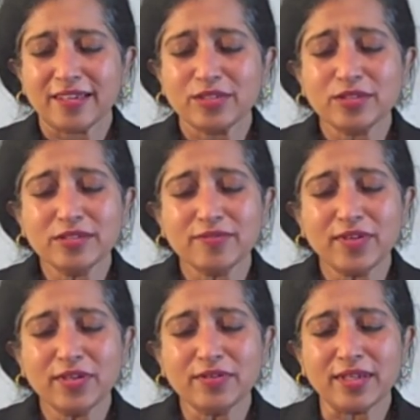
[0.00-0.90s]
And just
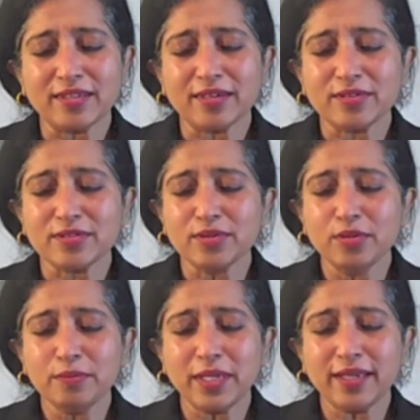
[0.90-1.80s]
feel that there is
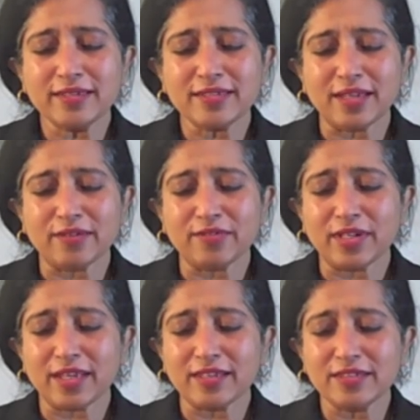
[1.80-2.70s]
no place now for
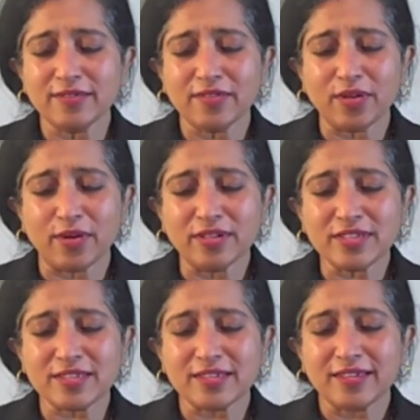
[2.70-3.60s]
negative
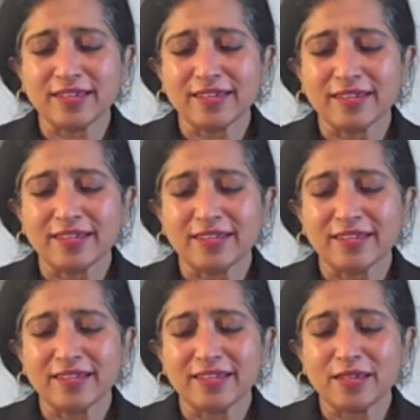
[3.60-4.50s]
thoughts,
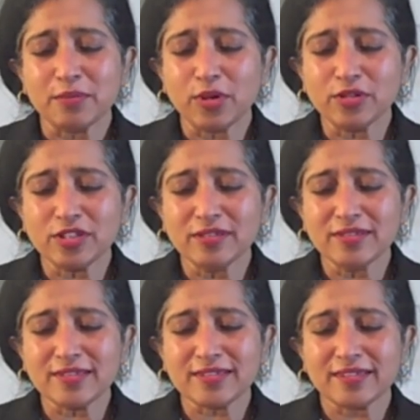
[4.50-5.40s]

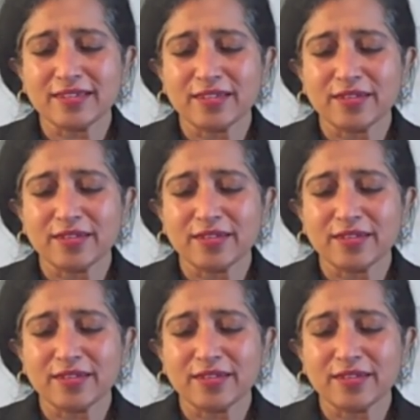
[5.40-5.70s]
emotions,